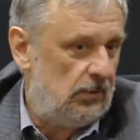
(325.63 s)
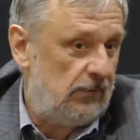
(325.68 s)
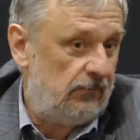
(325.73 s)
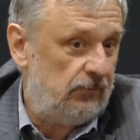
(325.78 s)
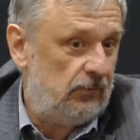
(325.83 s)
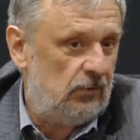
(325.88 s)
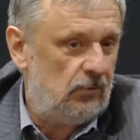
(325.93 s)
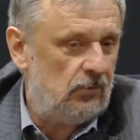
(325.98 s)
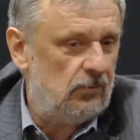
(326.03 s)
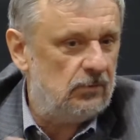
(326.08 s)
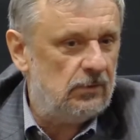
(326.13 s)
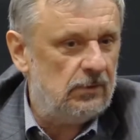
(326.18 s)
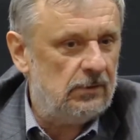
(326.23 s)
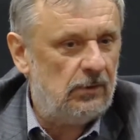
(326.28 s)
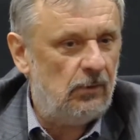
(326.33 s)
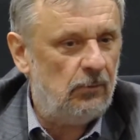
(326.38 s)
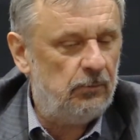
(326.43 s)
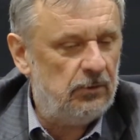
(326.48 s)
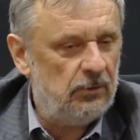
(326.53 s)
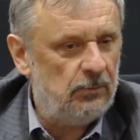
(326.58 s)
After all, the
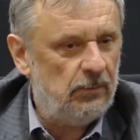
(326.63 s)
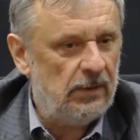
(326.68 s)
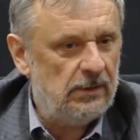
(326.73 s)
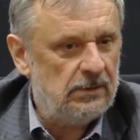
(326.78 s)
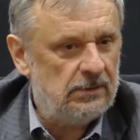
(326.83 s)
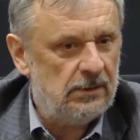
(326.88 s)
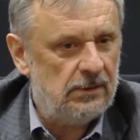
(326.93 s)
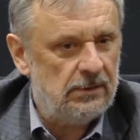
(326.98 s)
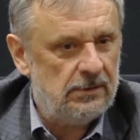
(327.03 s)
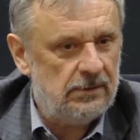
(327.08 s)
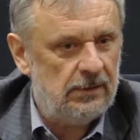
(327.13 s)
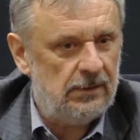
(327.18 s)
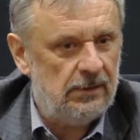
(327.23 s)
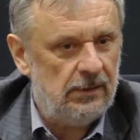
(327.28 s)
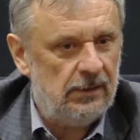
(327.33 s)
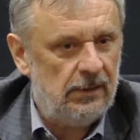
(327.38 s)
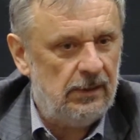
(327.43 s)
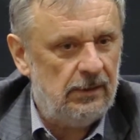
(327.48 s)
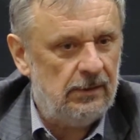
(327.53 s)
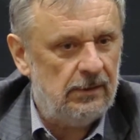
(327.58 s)
optimizer has
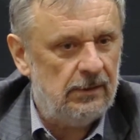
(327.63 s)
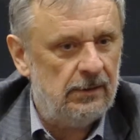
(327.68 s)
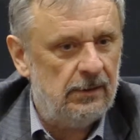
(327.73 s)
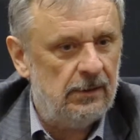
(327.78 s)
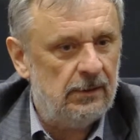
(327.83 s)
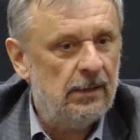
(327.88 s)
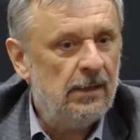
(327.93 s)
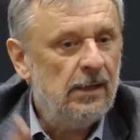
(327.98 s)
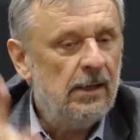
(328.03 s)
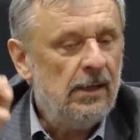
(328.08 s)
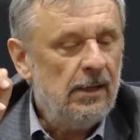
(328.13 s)
indicated that.